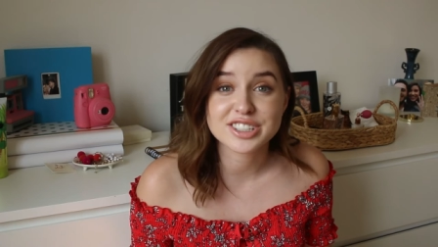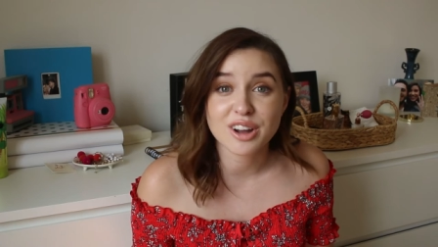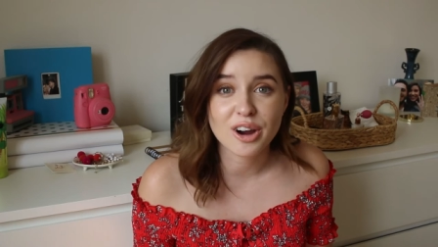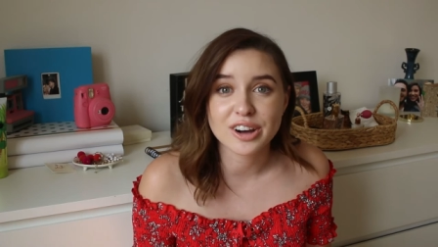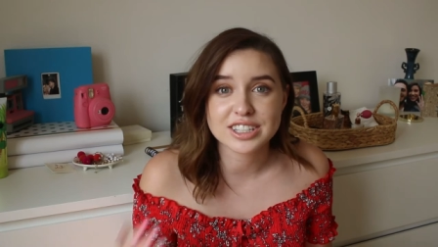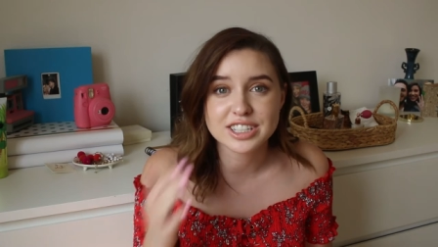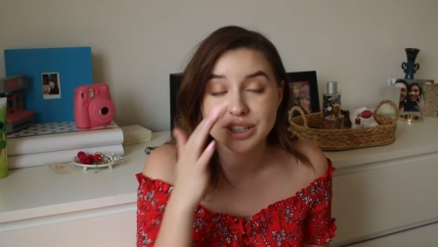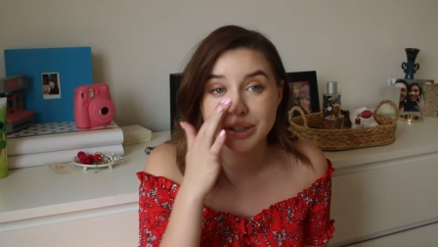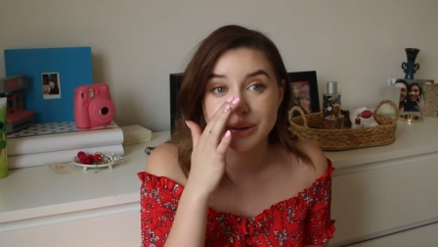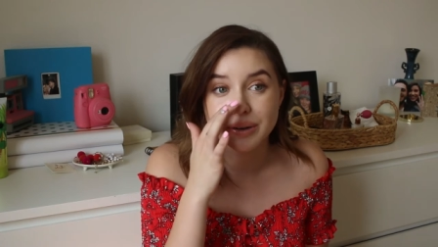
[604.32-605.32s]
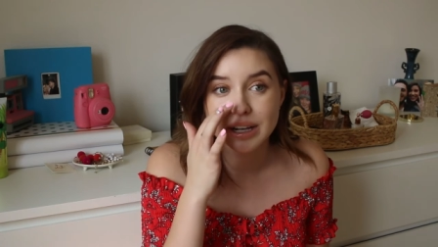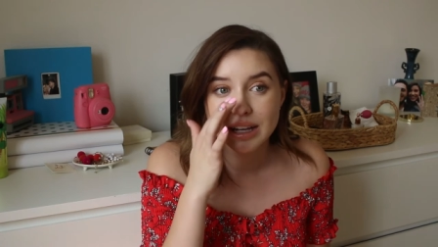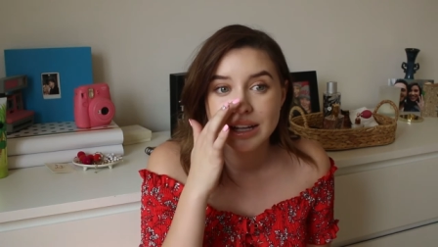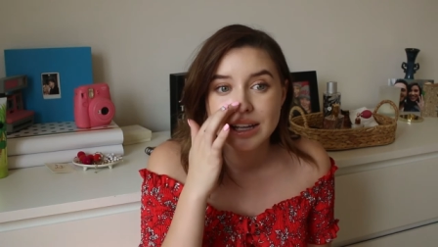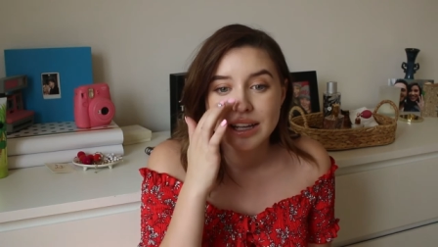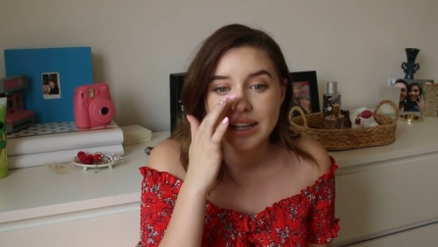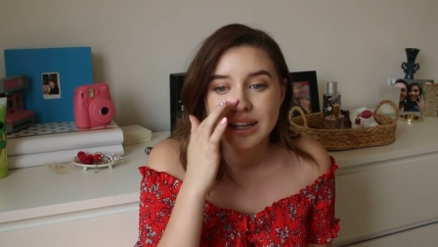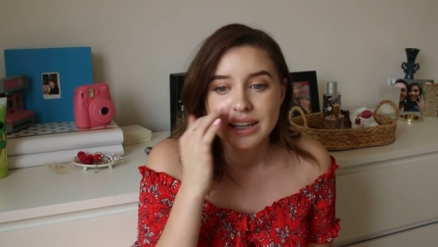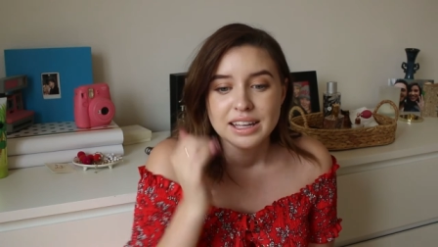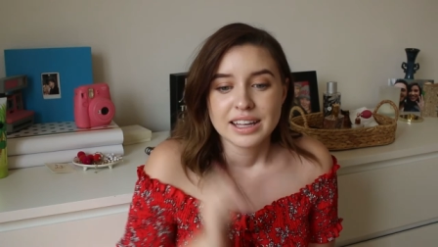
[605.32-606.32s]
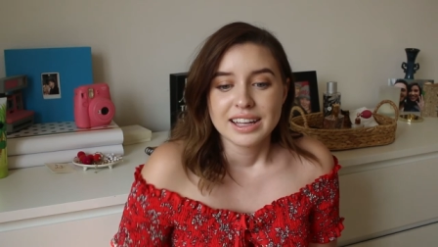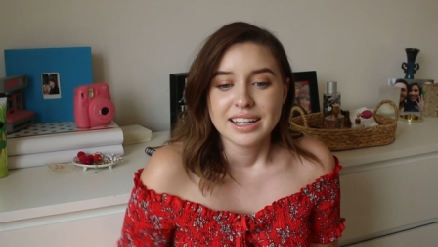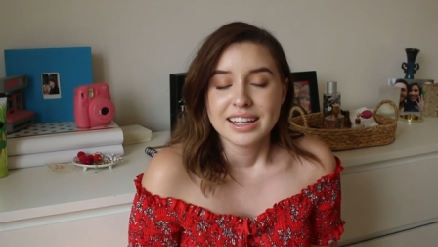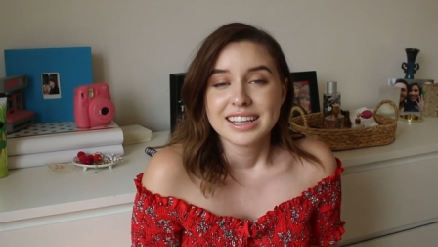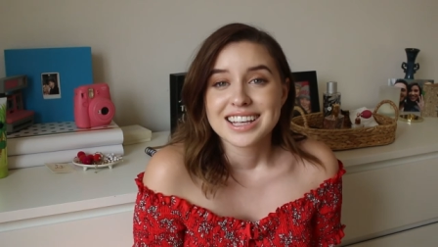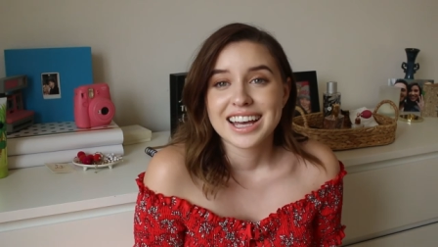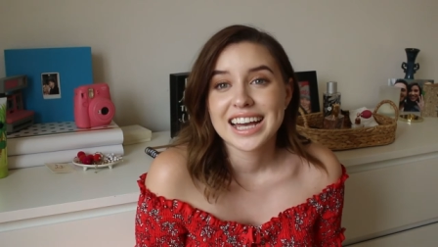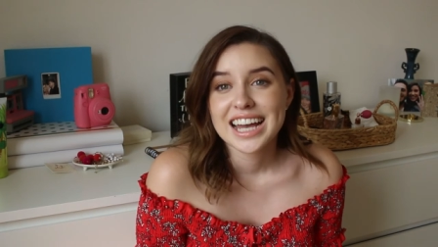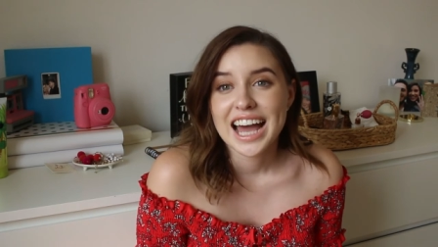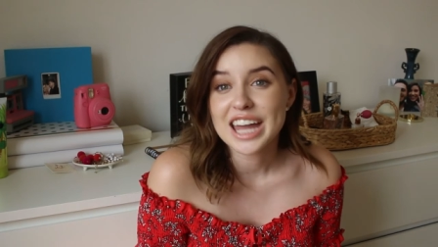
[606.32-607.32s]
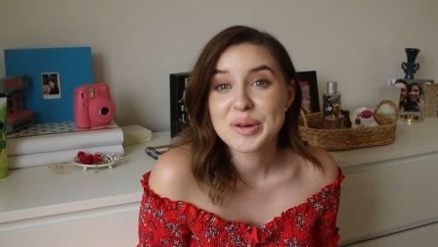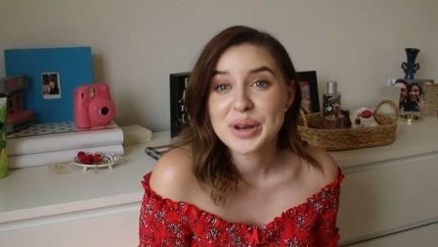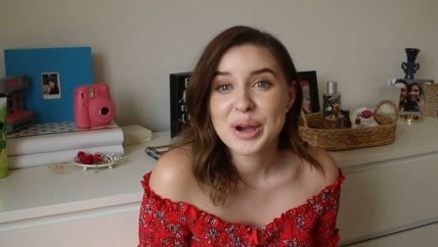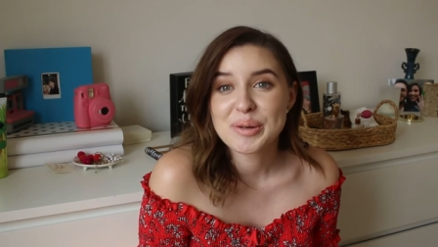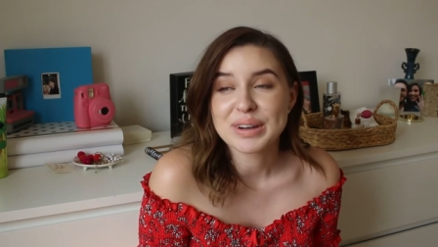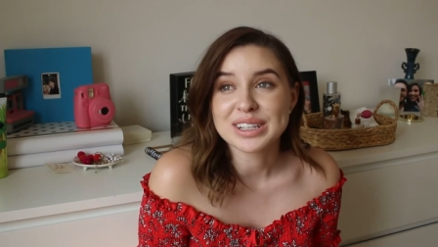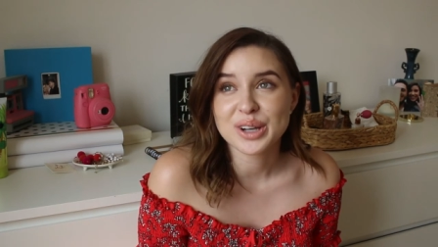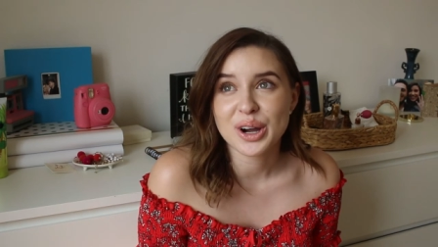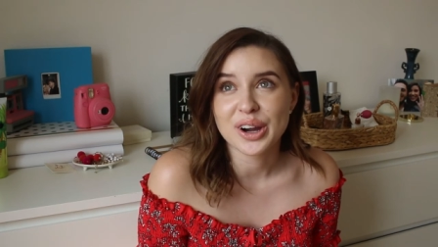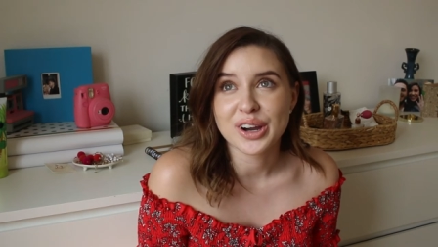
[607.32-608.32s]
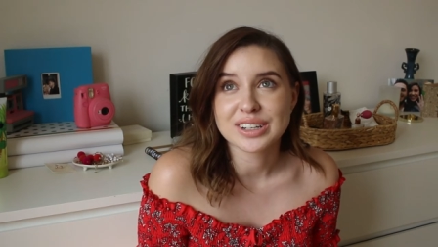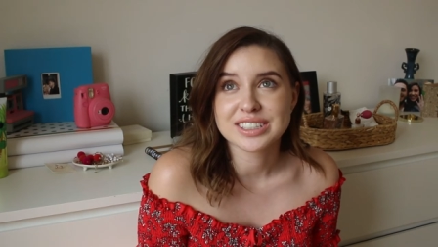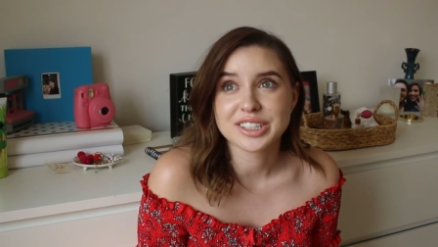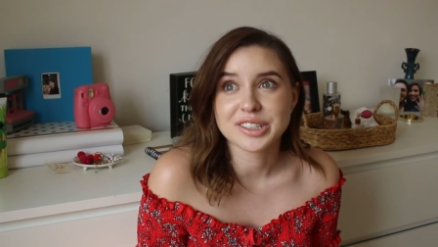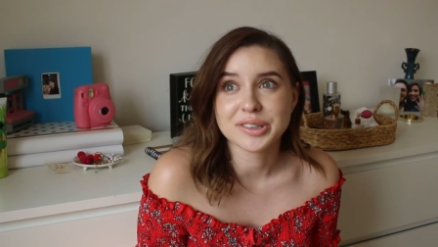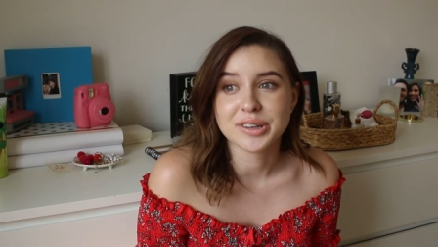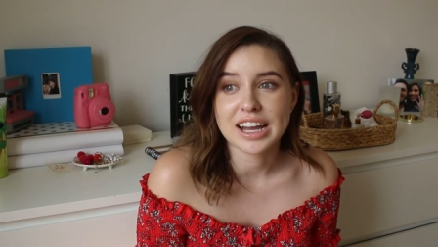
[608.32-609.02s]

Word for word: just hard to, I don't know, it's hard to,